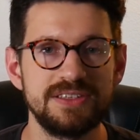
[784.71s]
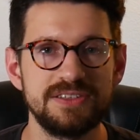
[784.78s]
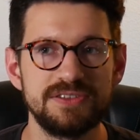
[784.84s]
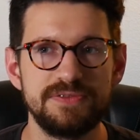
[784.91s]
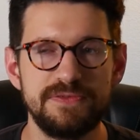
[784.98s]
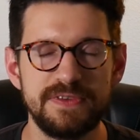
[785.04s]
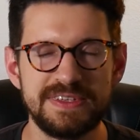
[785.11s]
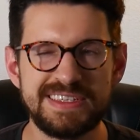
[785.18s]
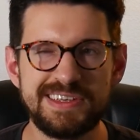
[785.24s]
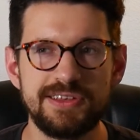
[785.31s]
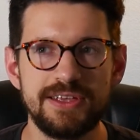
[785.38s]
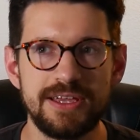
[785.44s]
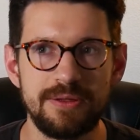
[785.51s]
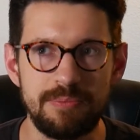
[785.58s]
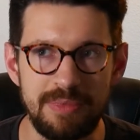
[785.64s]
as
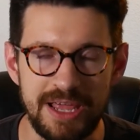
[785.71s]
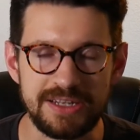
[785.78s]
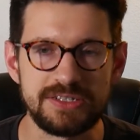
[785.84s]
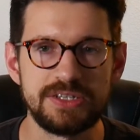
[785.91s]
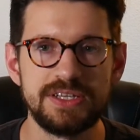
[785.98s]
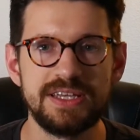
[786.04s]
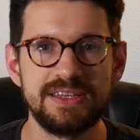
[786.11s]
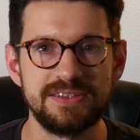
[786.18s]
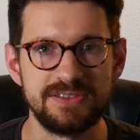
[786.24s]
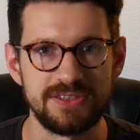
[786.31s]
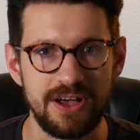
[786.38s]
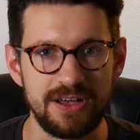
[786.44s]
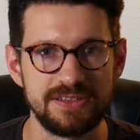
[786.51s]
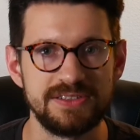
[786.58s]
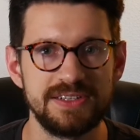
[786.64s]
physically and mentally
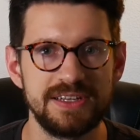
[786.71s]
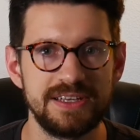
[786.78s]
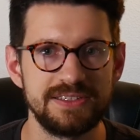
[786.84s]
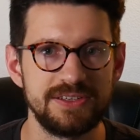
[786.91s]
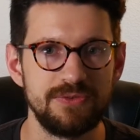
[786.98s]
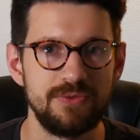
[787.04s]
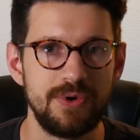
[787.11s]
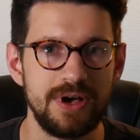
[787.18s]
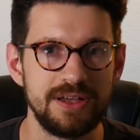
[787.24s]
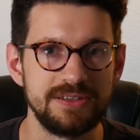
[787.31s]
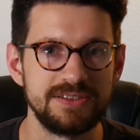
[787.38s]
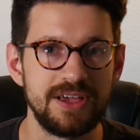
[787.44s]
exhausting as it was,